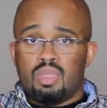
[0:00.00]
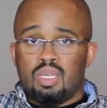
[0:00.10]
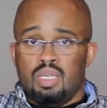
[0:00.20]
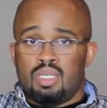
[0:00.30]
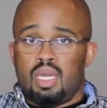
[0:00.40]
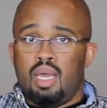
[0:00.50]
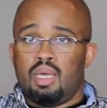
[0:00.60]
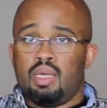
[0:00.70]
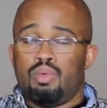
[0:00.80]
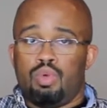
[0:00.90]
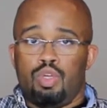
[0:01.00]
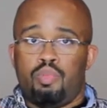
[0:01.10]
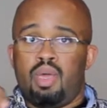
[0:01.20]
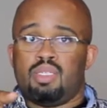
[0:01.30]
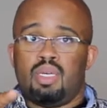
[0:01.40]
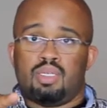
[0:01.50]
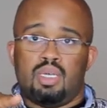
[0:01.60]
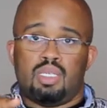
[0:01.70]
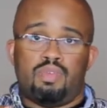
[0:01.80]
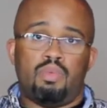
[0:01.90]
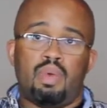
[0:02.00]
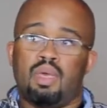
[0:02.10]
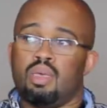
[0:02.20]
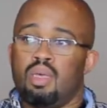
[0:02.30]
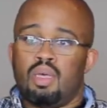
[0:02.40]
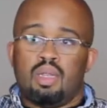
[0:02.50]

is take, when your paycheck says if you make,